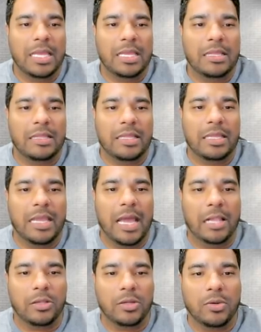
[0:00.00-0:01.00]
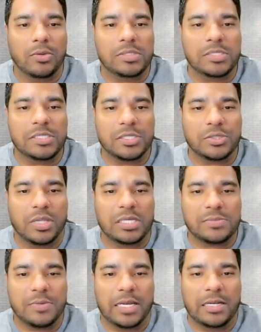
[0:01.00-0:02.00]
in the Algo
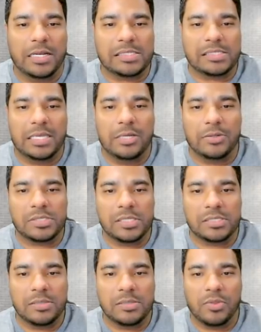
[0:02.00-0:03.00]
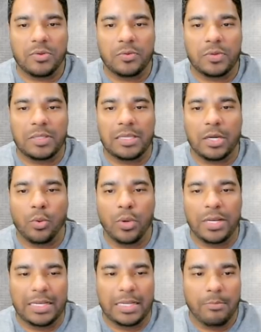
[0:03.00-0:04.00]
decentralized finance ecosystem through
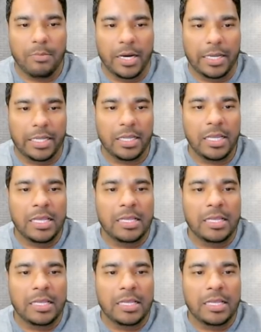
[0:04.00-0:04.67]
liquidity mining,